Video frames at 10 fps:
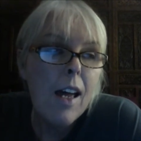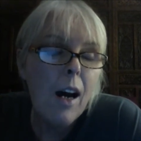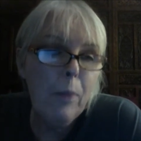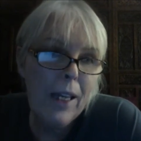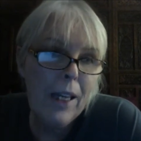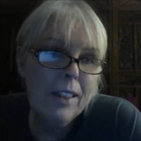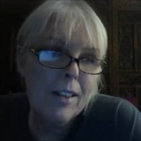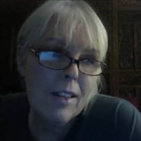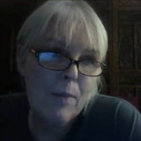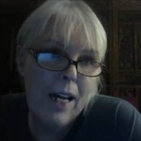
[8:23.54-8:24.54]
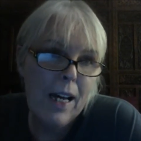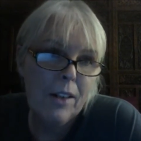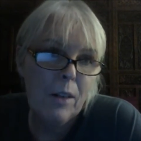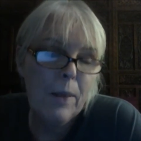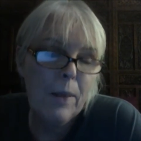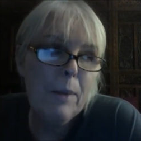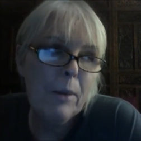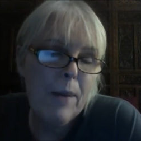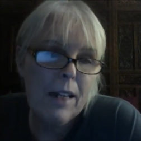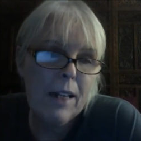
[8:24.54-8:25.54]
Opinions matter,
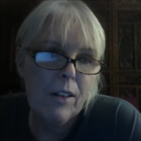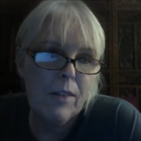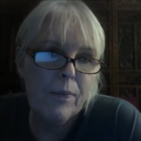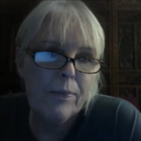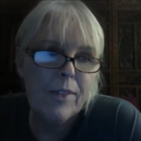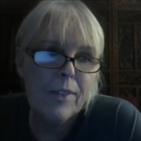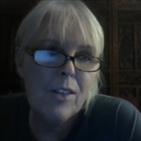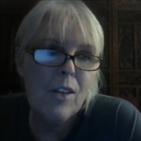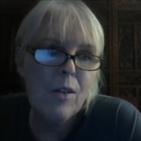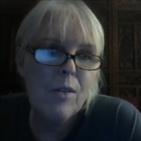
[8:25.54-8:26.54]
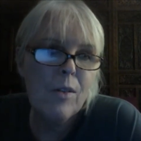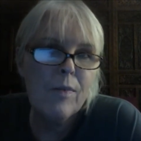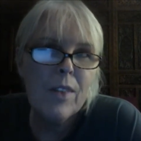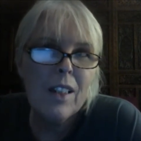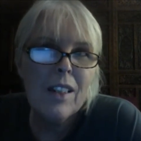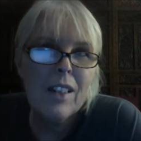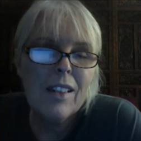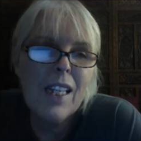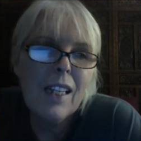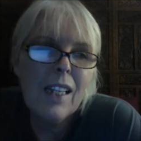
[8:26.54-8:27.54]
people matter. So
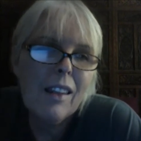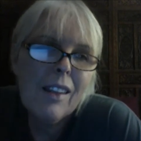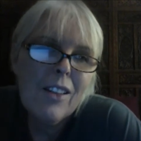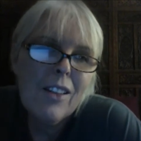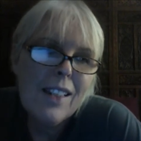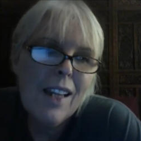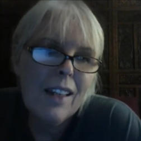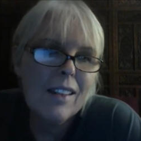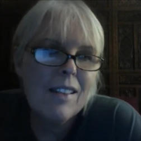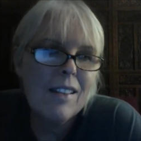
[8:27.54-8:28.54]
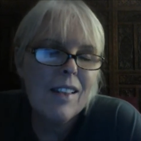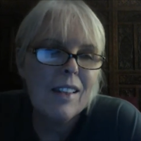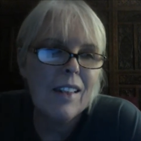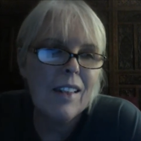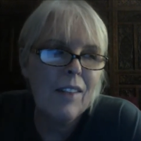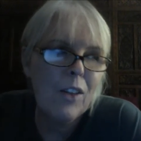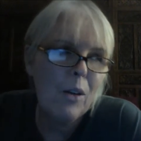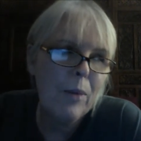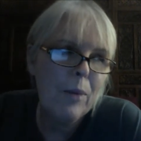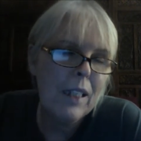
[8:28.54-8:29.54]
take 30 seconds and leave
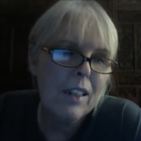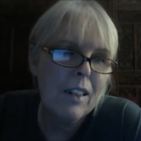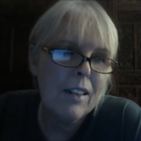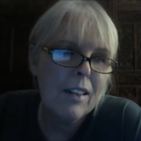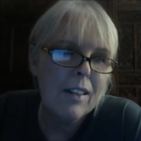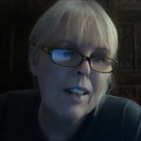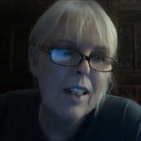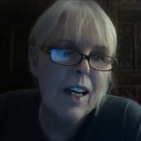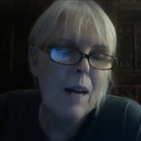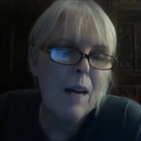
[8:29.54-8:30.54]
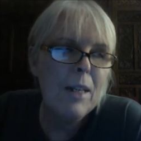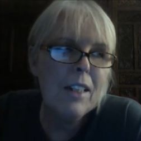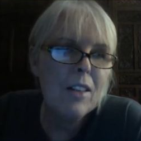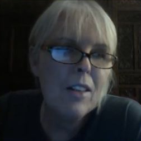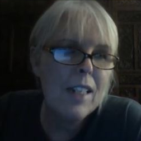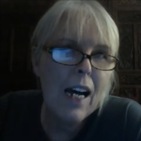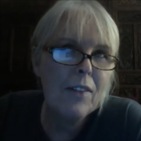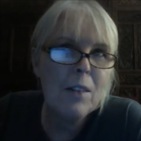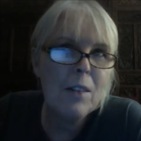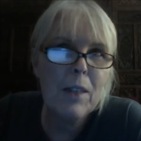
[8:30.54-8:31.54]
your opinion I mean, it doesn't
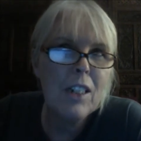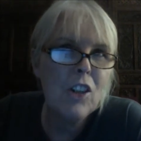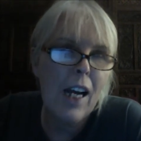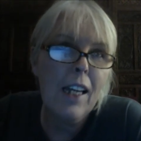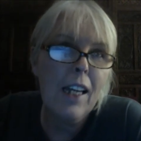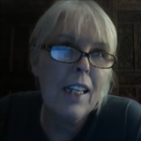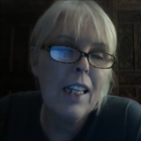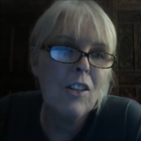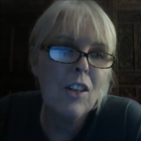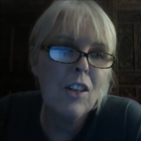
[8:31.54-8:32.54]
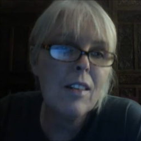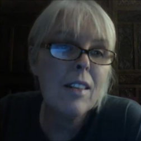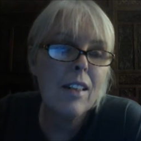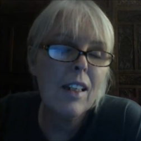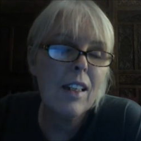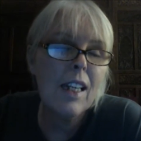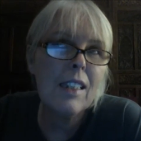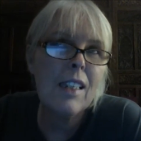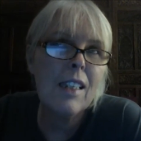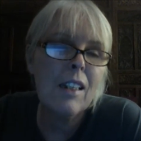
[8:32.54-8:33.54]
have to be shining, just
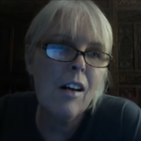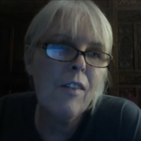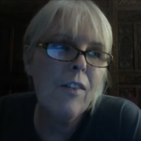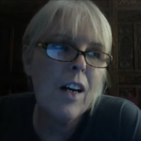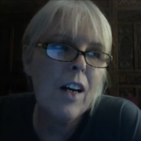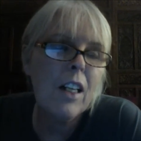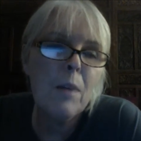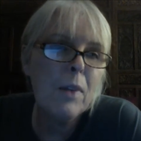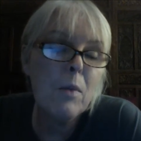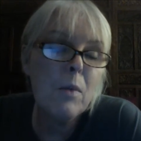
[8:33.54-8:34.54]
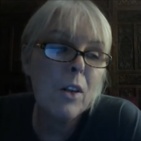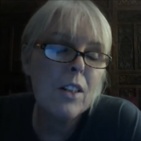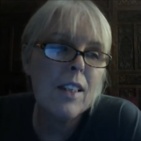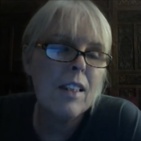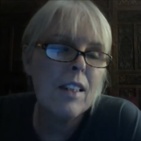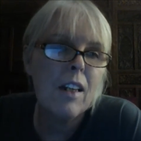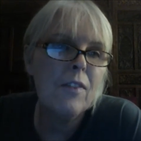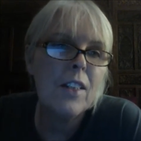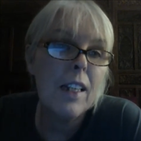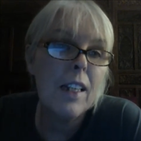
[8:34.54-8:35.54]
it's enough. A couple of words is
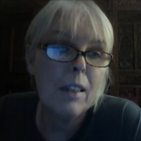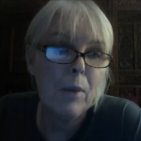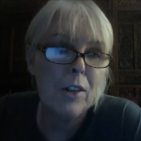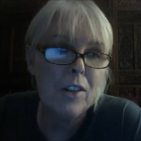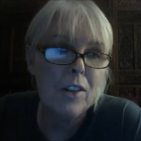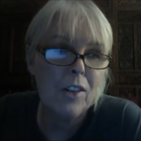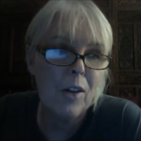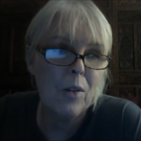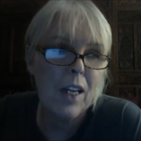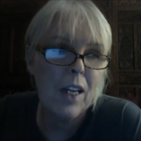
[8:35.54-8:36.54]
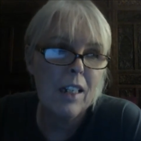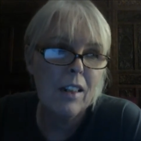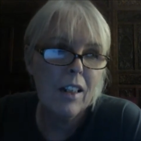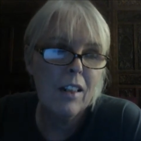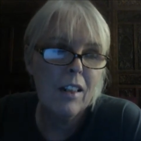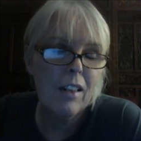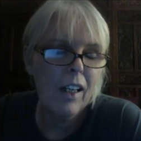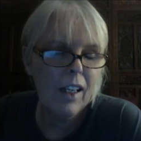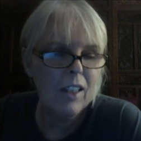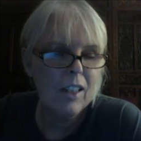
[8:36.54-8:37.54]
enough to let the person know that,
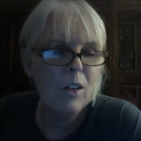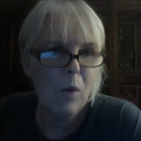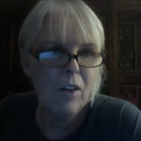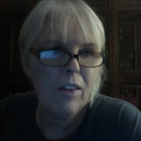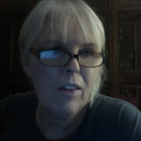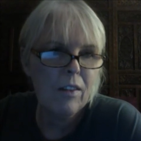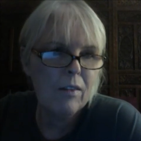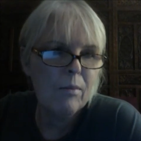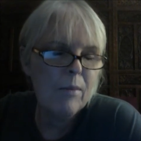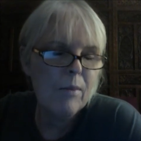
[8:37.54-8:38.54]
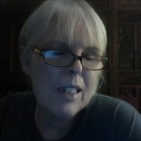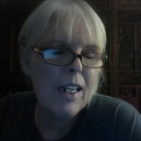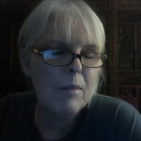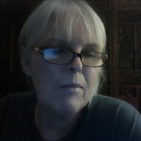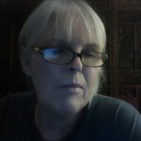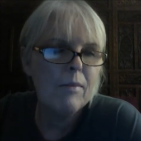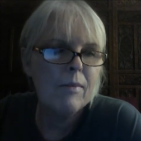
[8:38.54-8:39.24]
hey, you're worth my time.